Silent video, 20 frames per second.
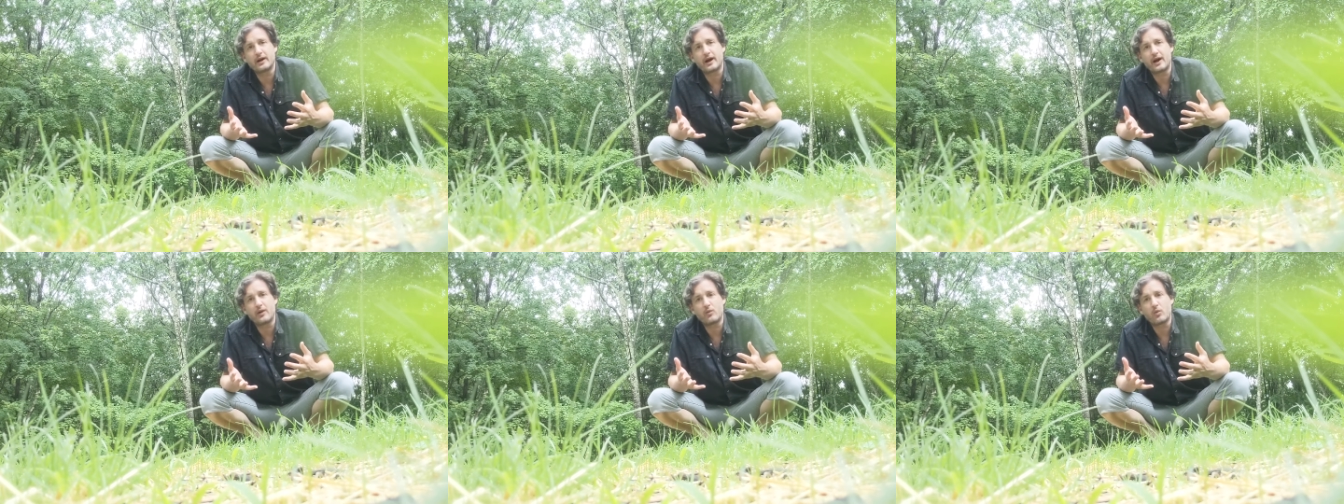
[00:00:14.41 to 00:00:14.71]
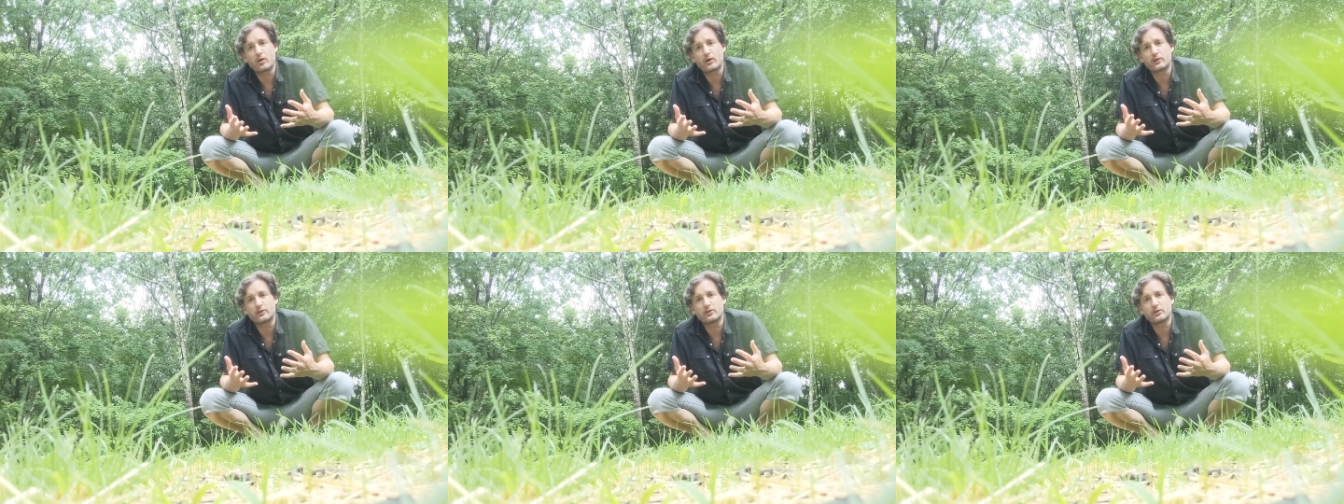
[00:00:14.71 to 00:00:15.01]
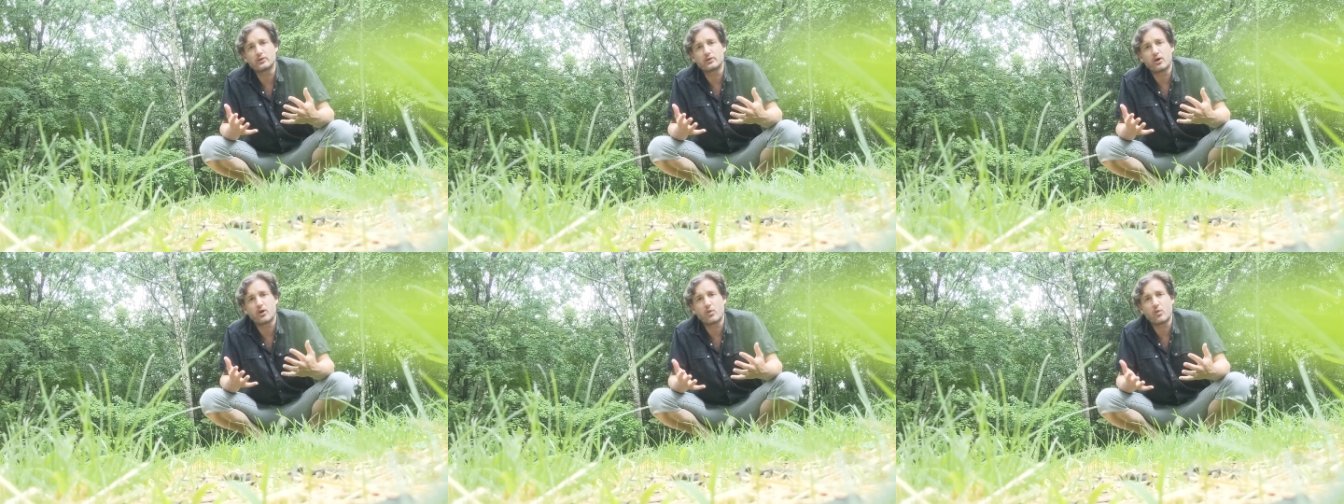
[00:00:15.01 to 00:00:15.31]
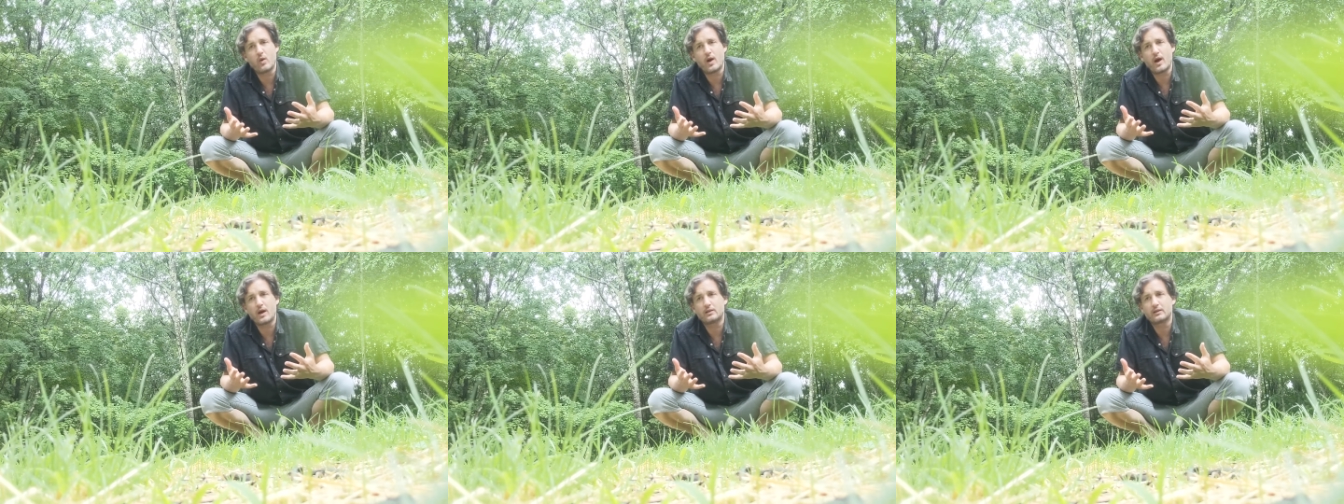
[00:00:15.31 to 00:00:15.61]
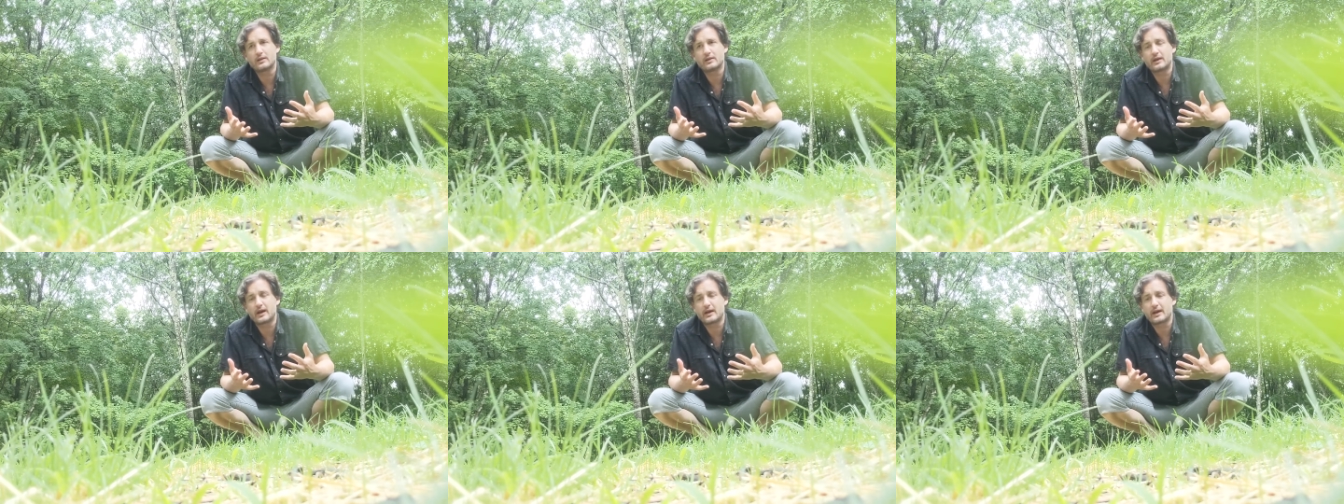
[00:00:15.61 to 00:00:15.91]
I want it to go well,
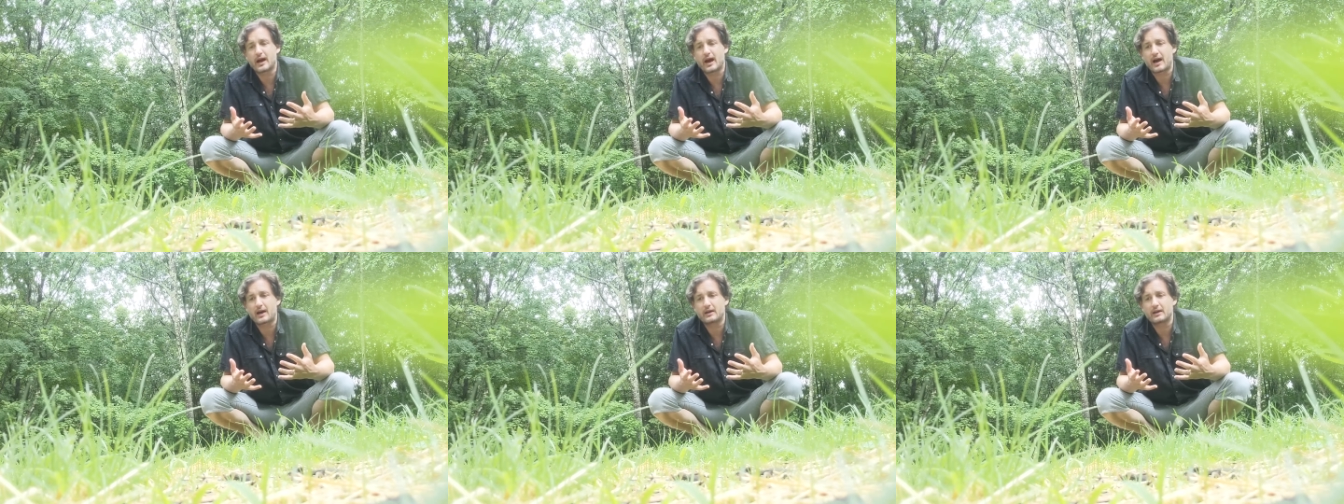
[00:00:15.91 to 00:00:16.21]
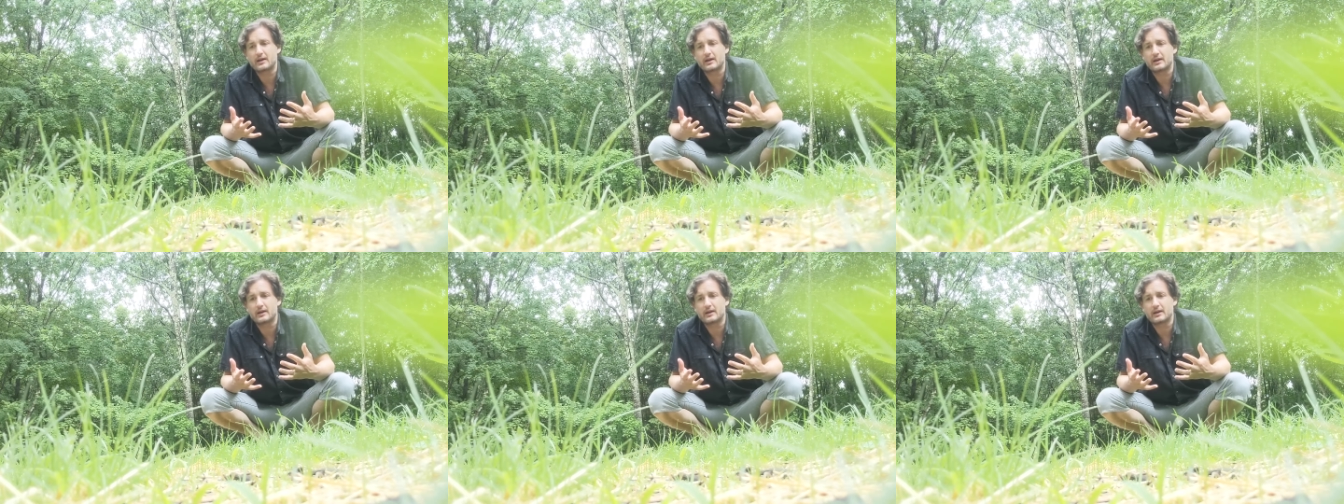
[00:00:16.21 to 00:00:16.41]
and I got